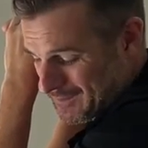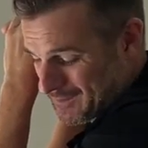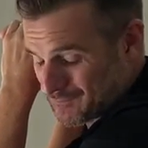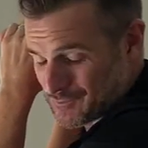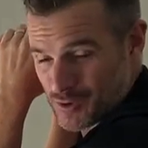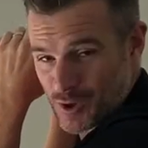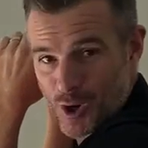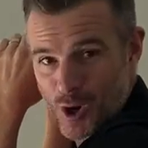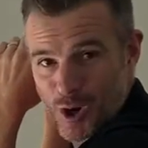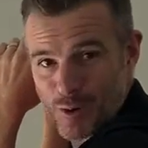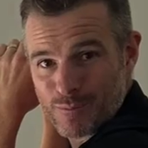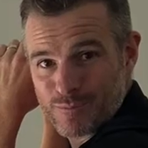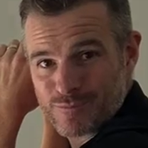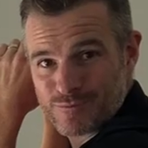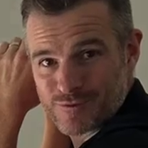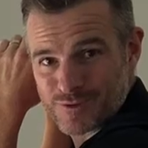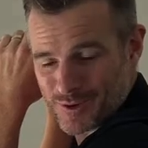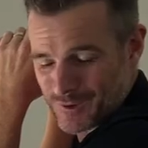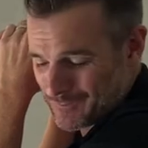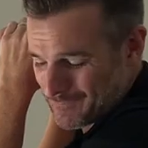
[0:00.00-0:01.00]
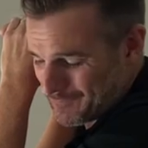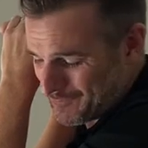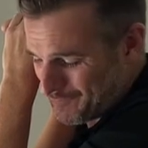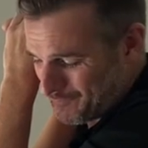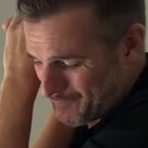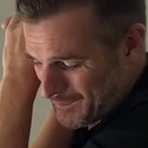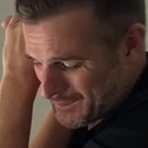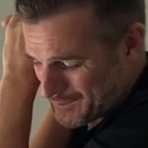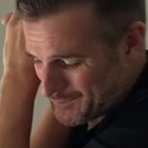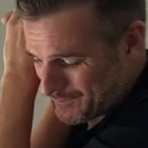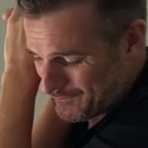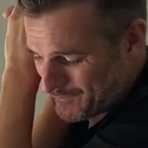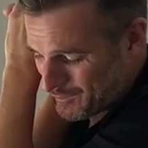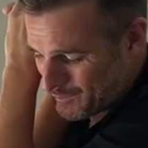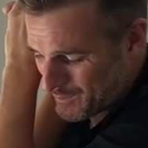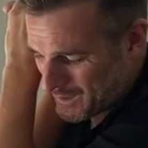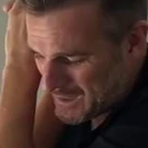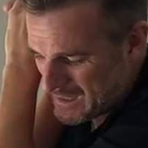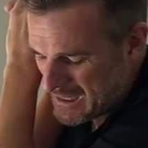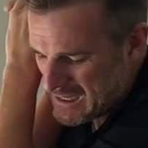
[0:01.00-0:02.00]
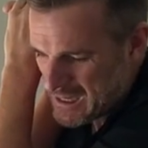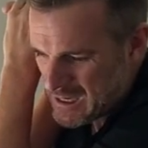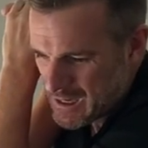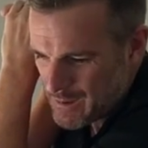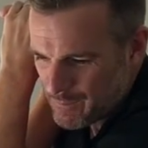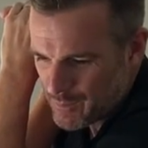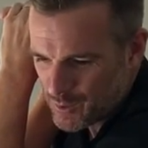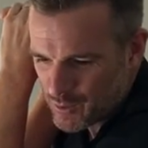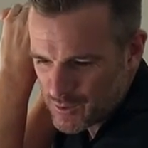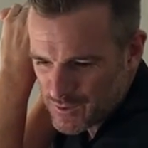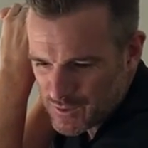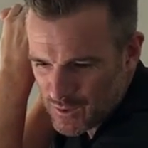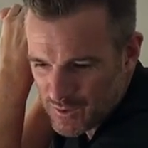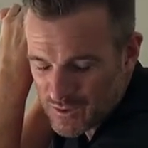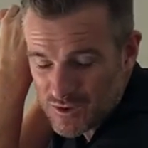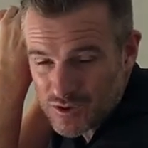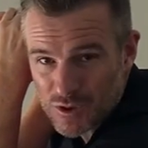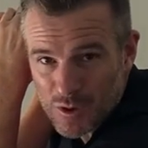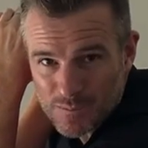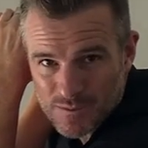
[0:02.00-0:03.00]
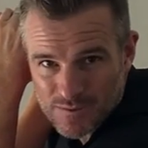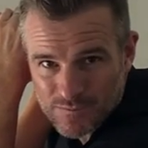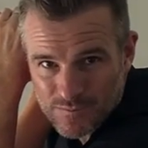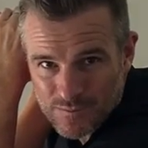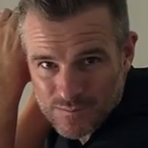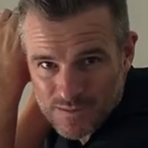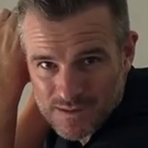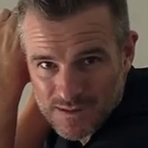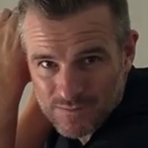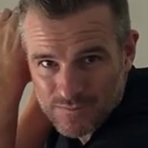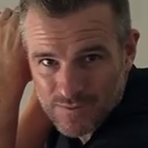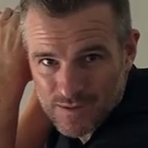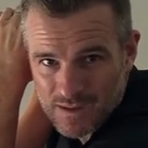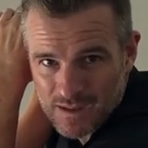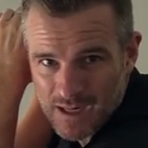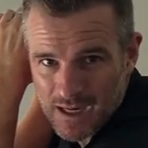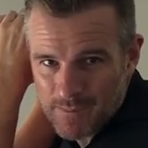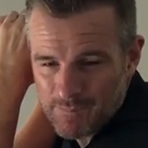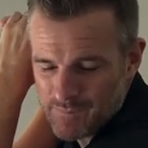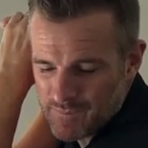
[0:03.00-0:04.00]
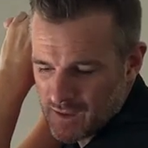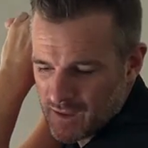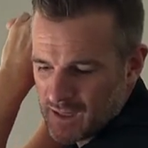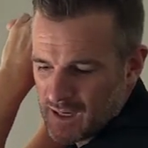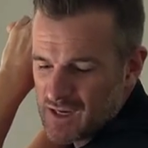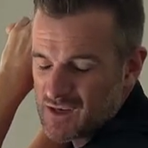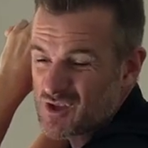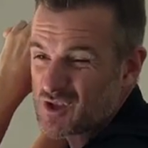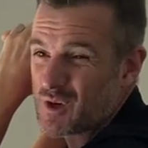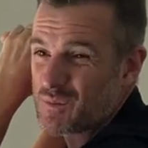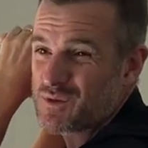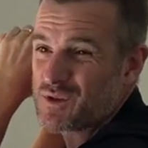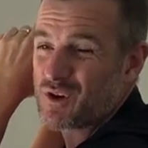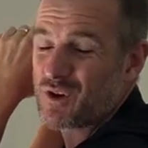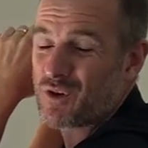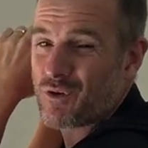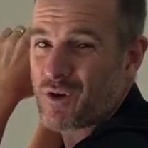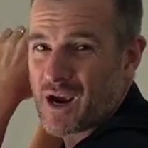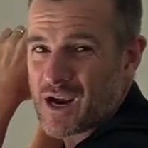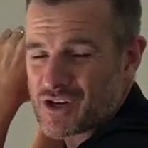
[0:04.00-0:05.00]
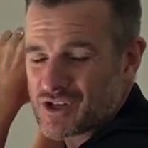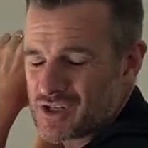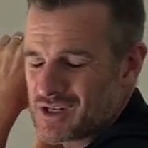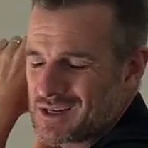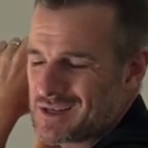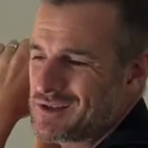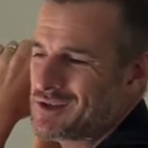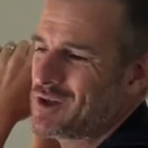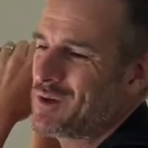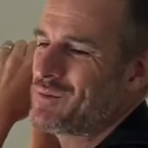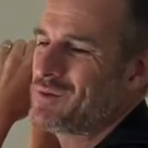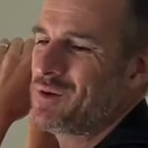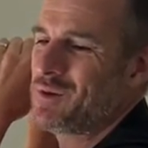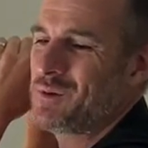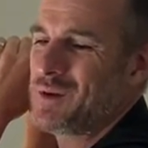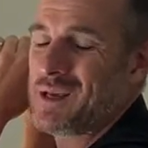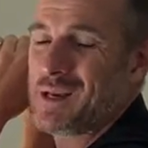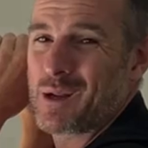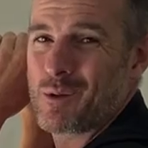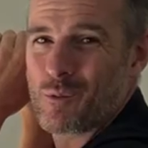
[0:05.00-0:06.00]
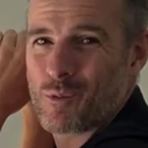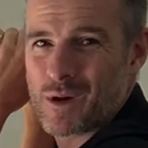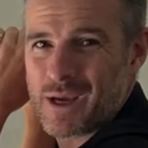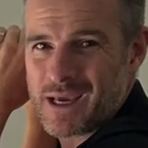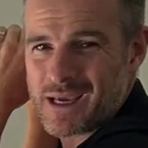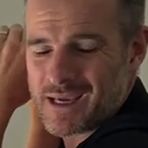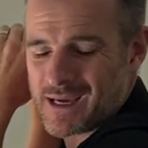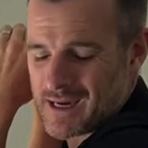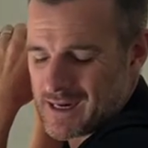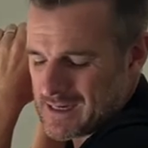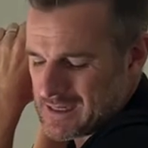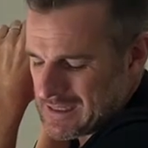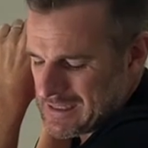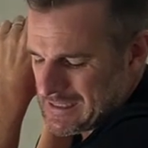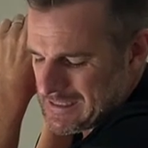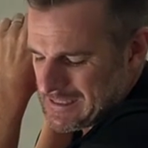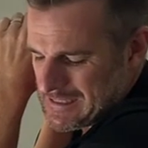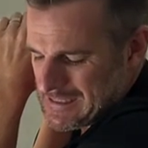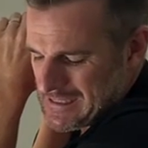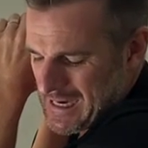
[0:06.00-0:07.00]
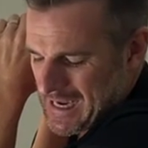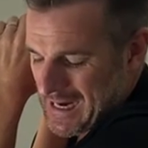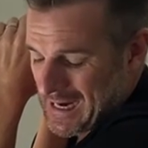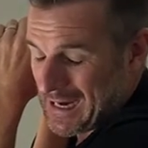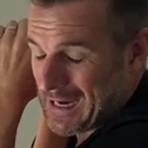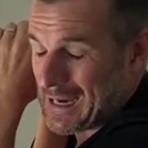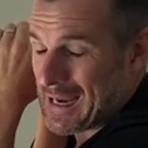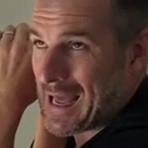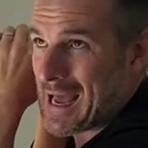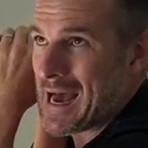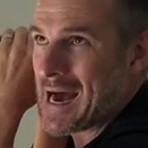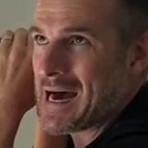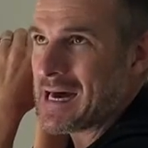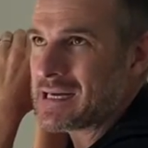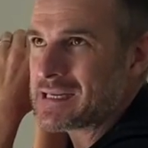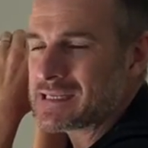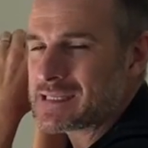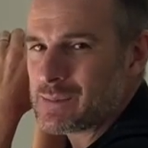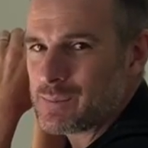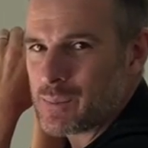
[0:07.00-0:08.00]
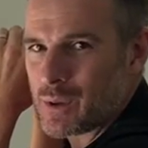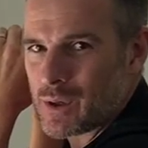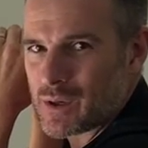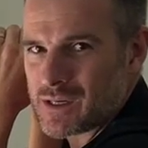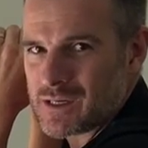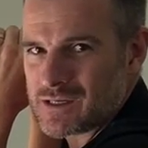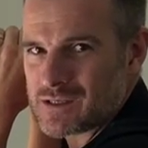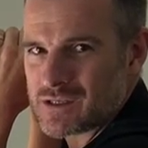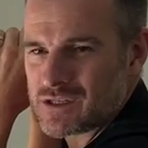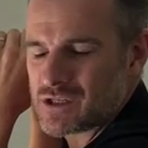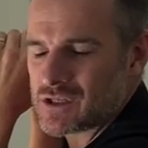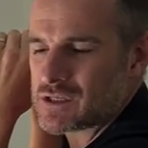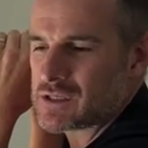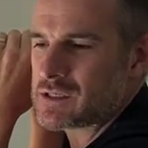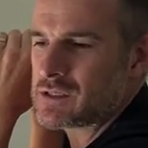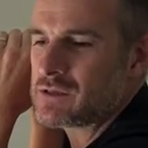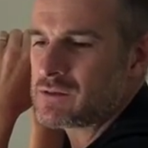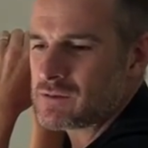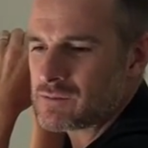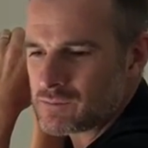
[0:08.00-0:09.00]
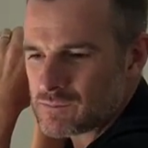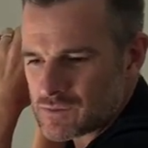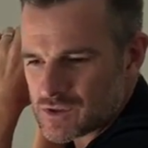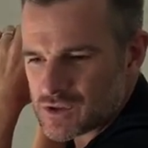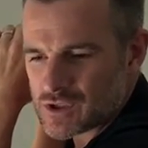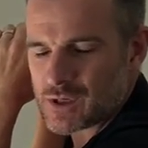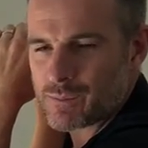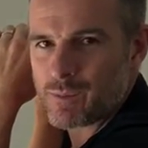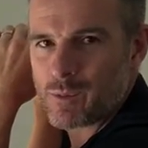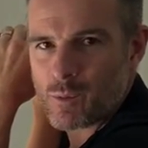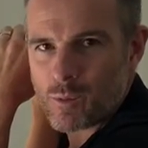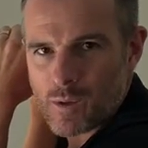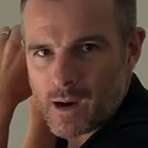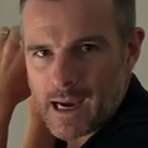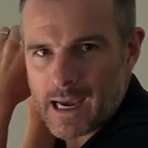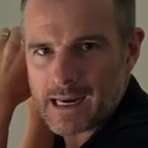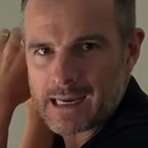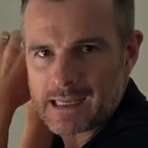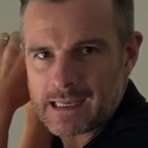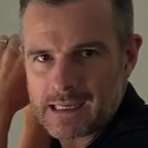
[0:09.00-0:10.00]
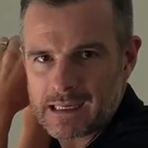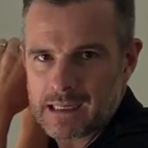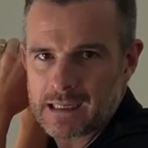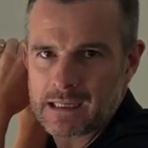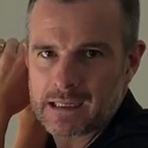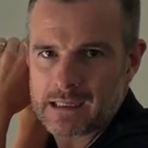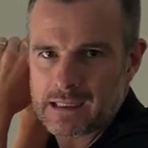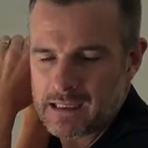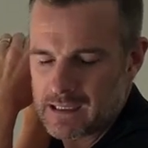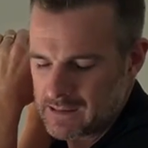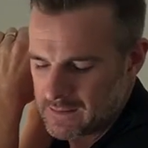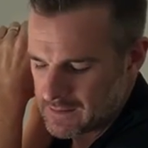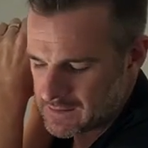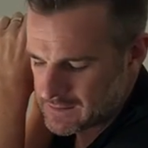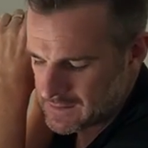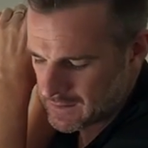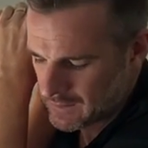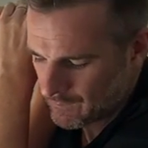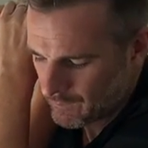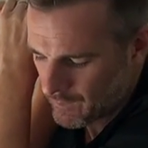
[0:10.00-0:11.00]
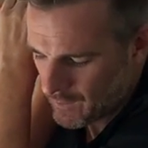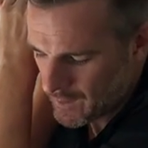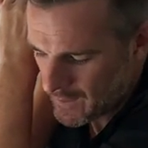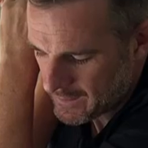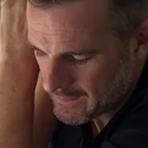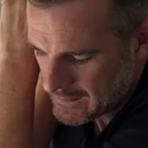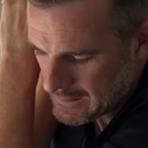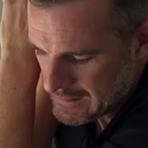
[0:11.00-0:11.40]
Gives her hope, you know, makes her feel better, but also it stops her from stiffening up, okay? It stops her crashing, stops her getting weaker, and allows the body to just chip away at healing and getting this thing right.